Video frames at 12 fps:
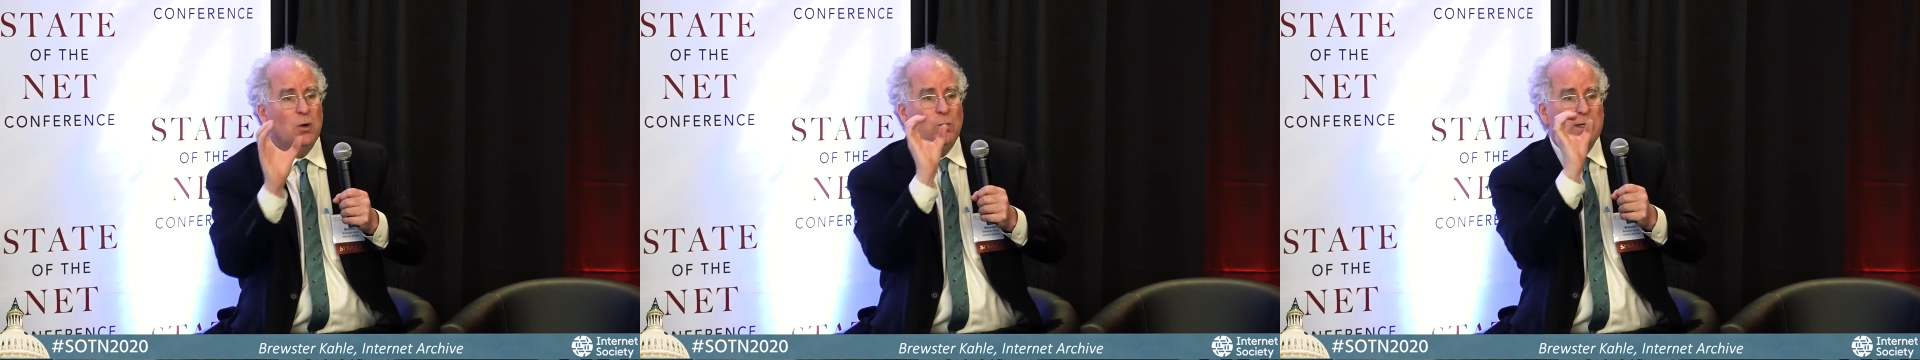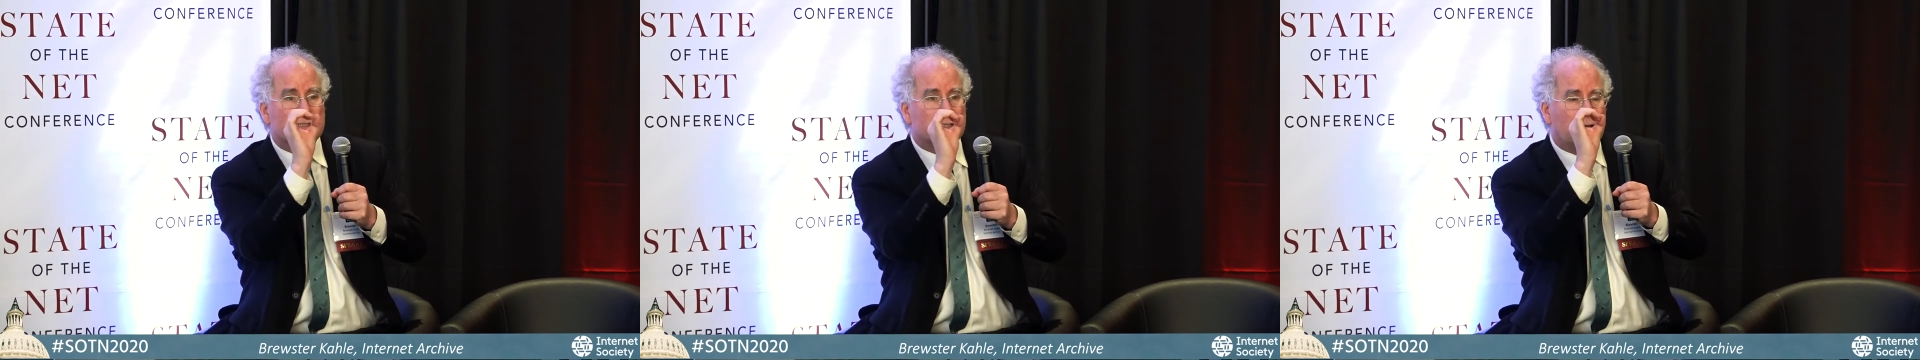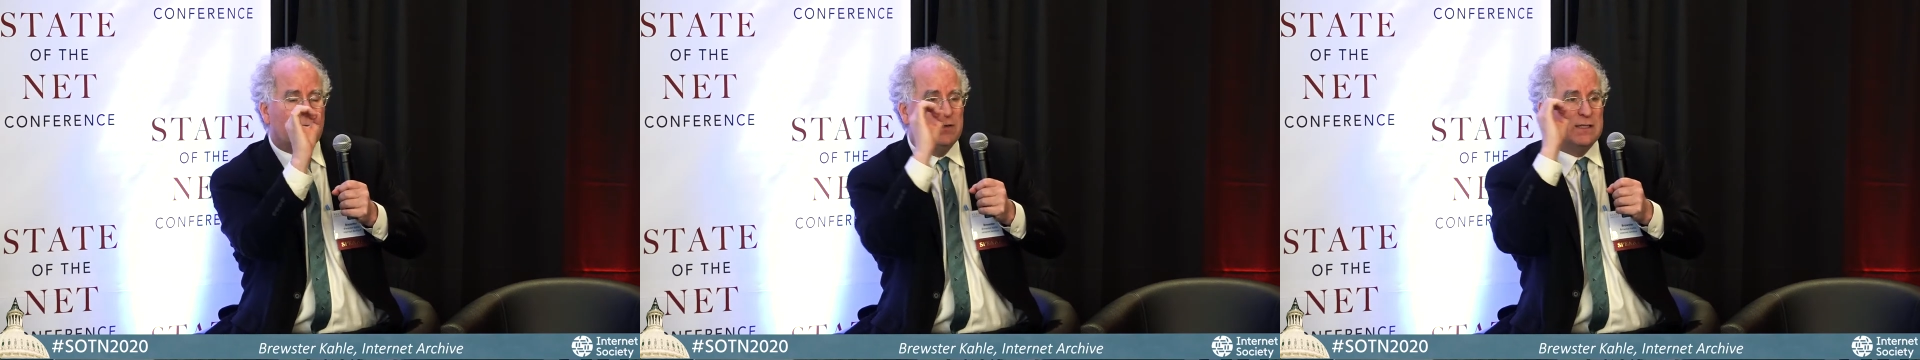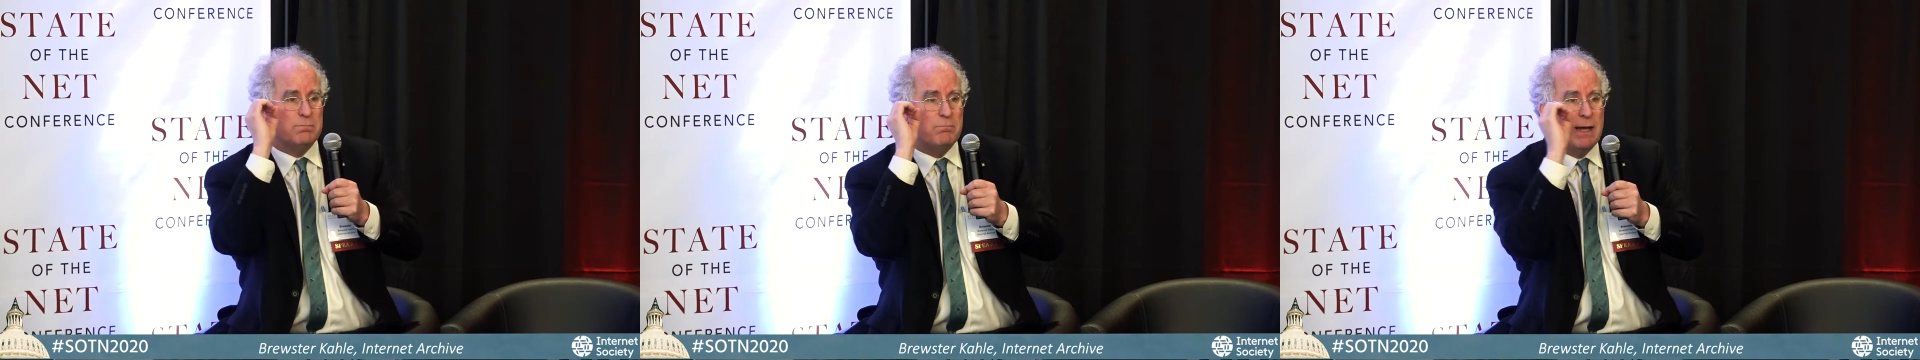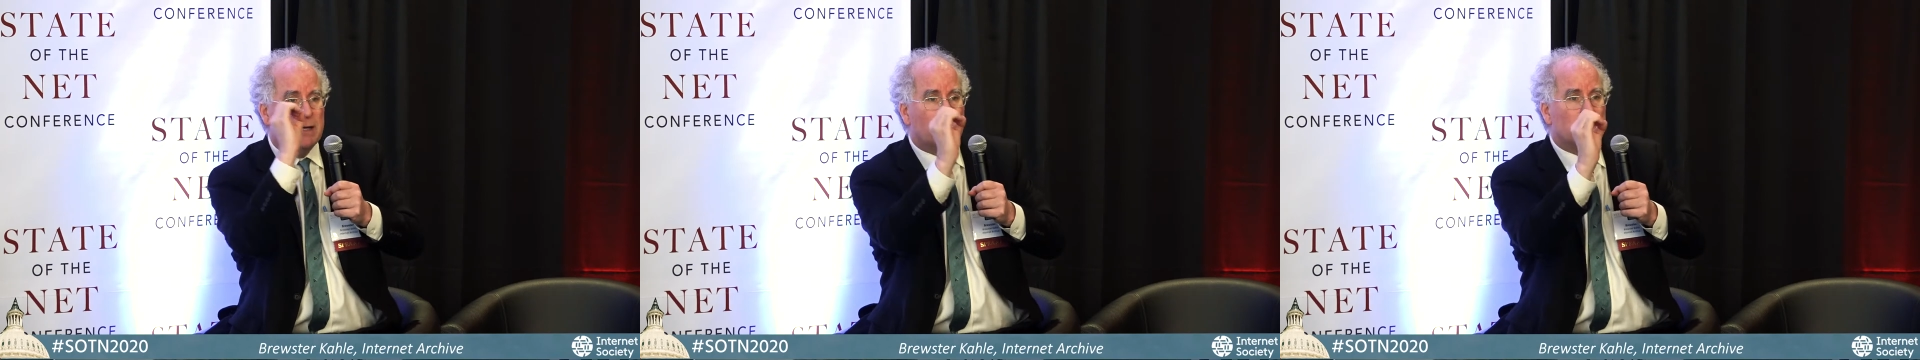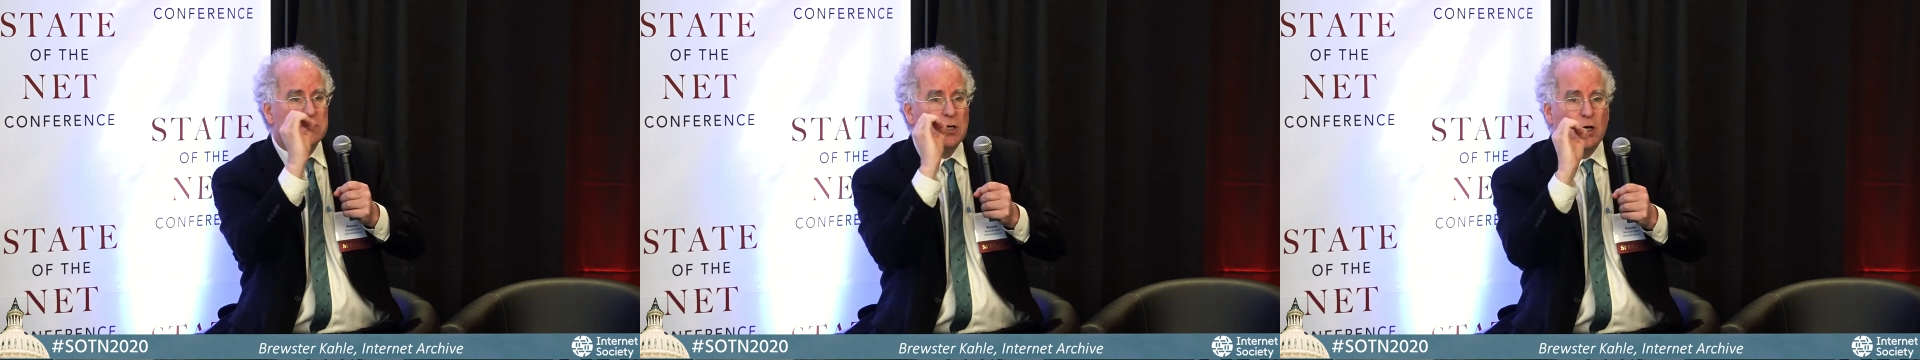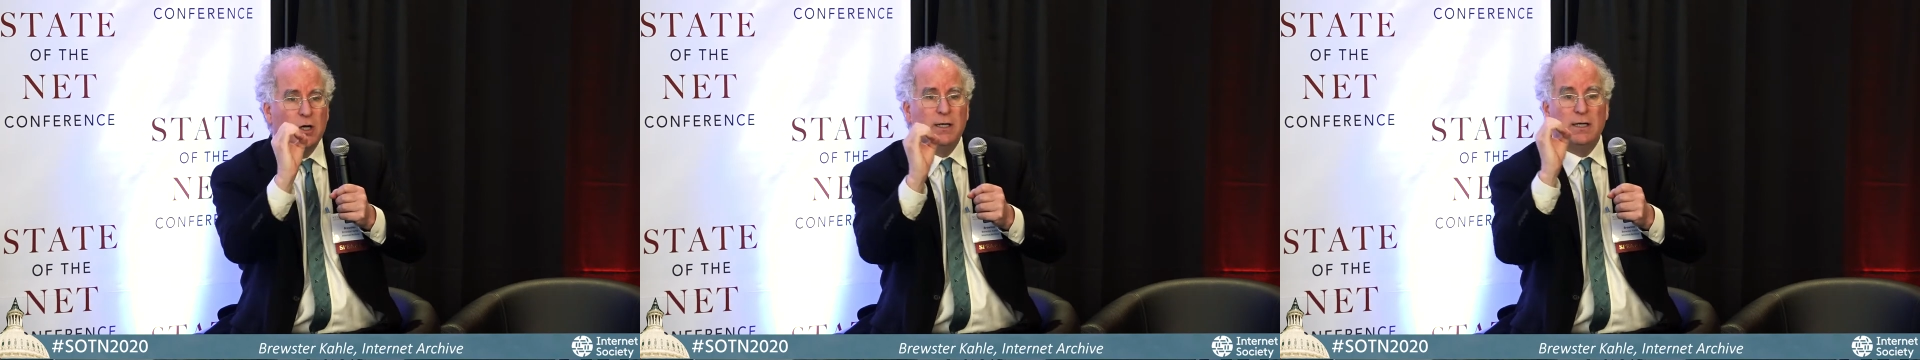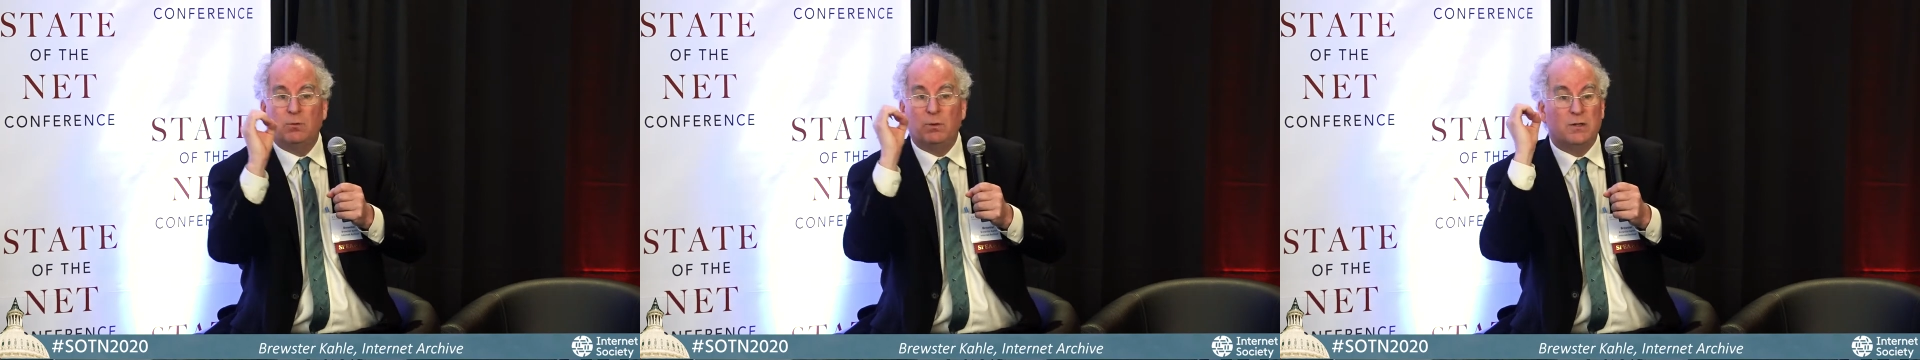We still have these micro-targeted,